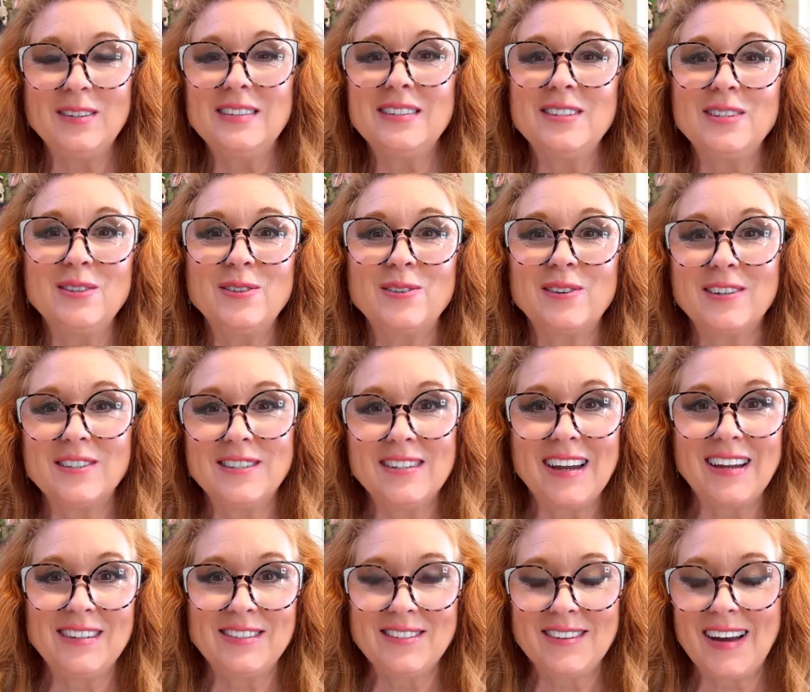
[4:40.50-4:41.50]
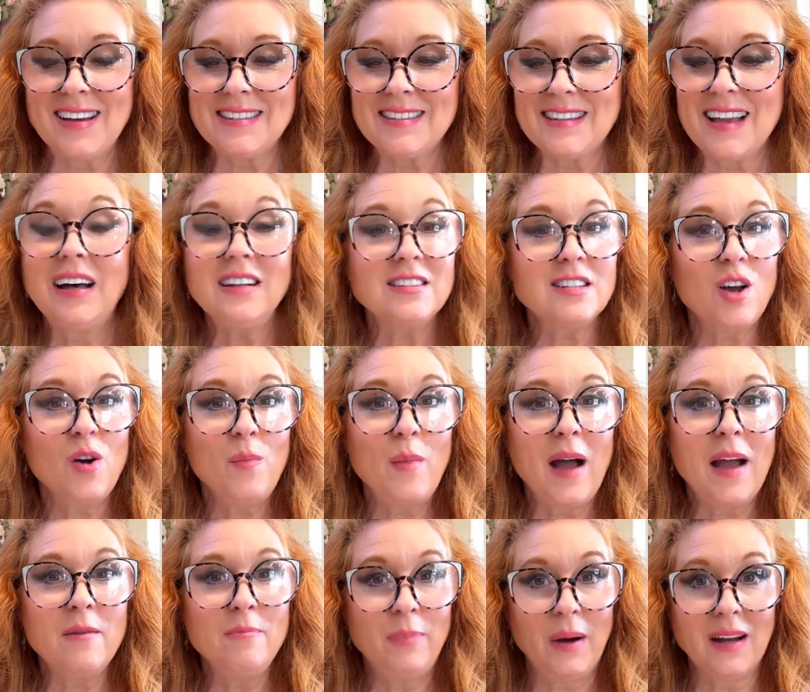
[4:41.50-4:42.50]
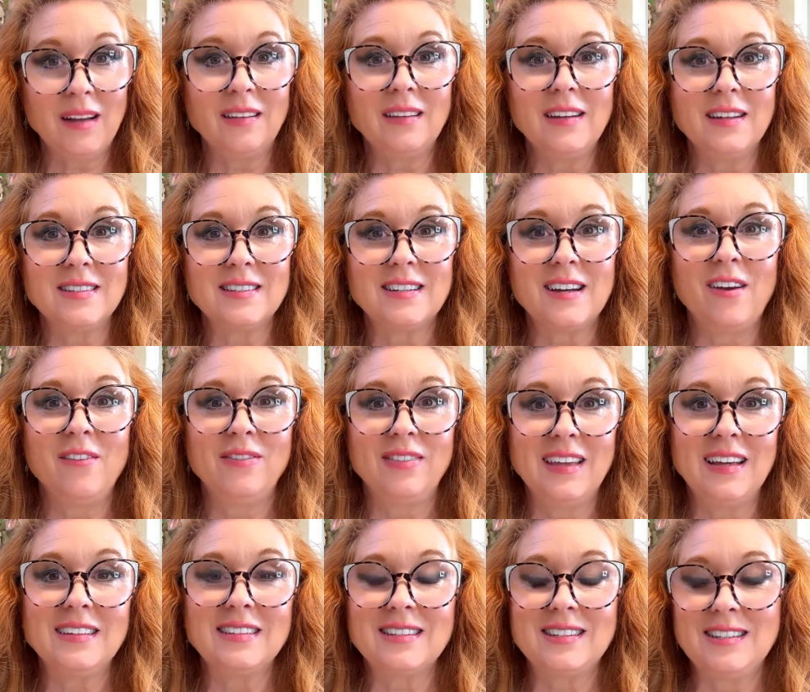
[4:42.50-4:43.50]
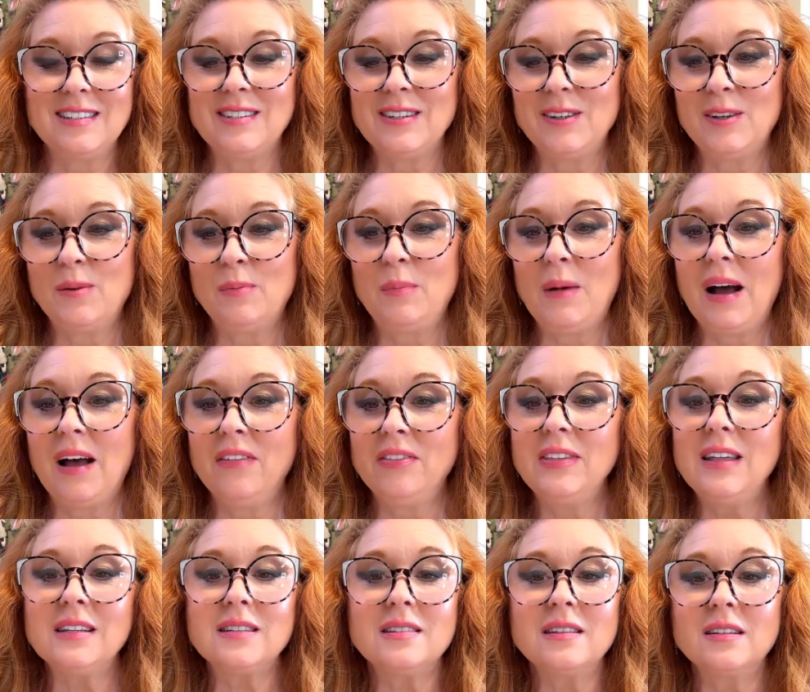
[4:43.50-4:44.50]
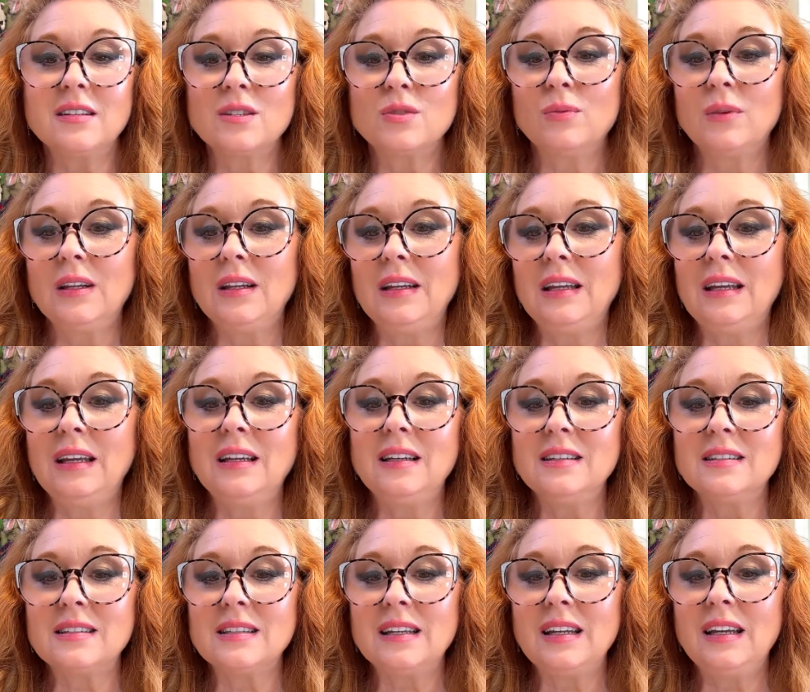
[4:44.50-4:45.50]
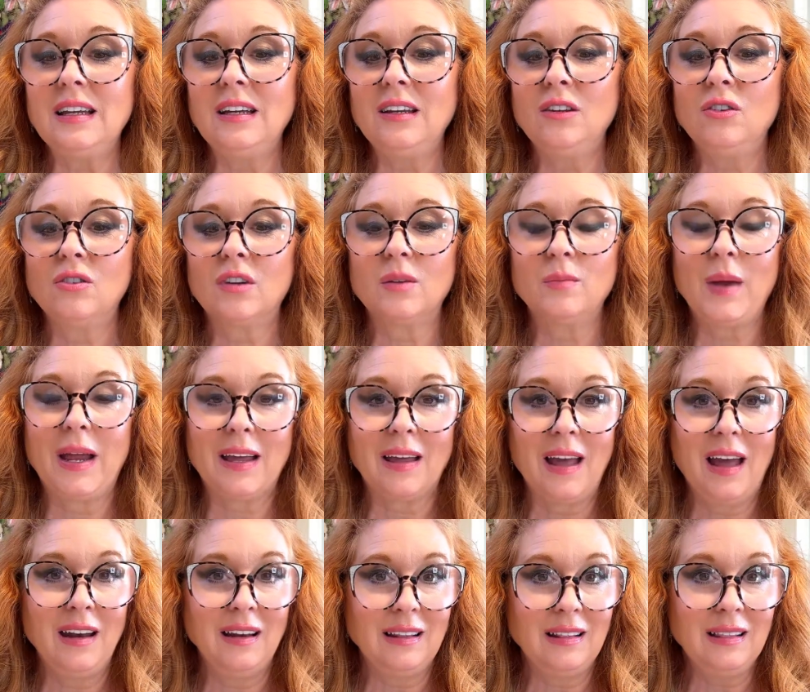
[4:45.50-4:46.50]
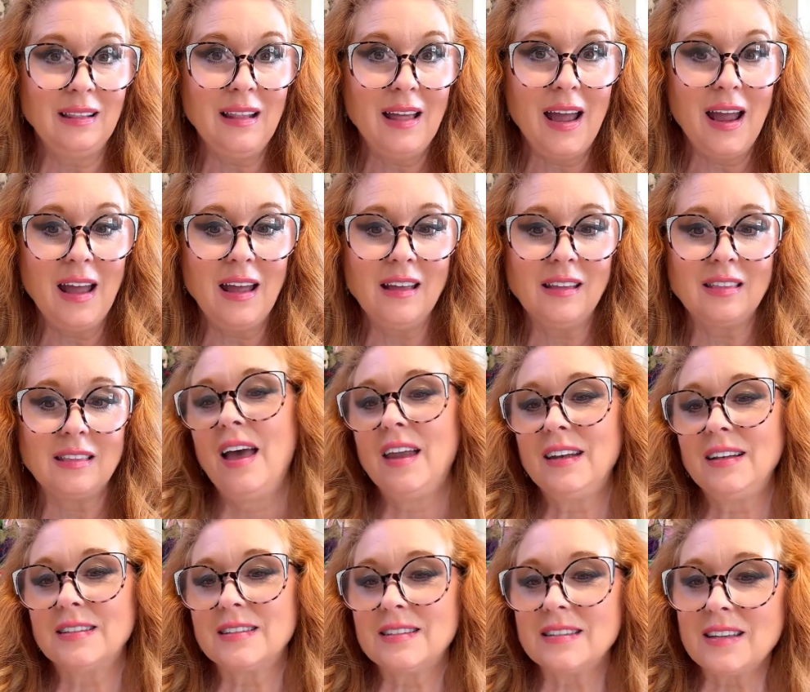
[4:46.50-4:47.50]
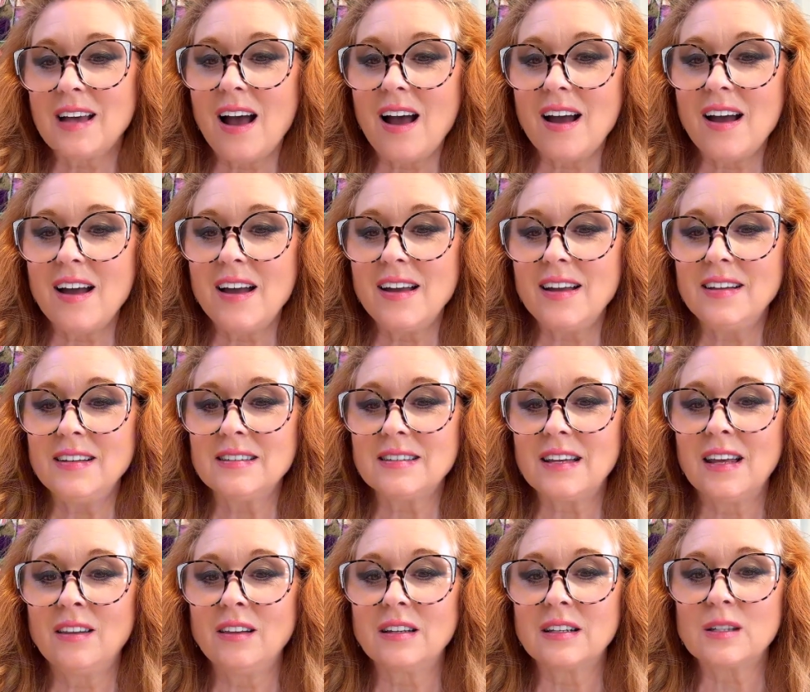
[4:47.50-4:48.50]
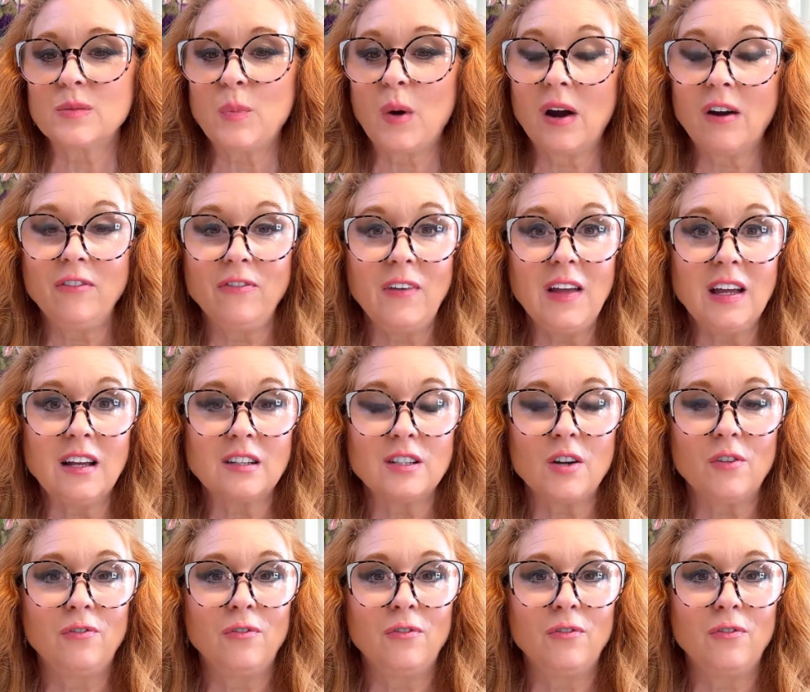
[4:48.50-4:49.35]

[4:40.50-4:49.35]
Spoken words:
to crochet a dress? That's on my bucket list of things to do, but this looks really easy. You could make it any length, any size. It looks perfect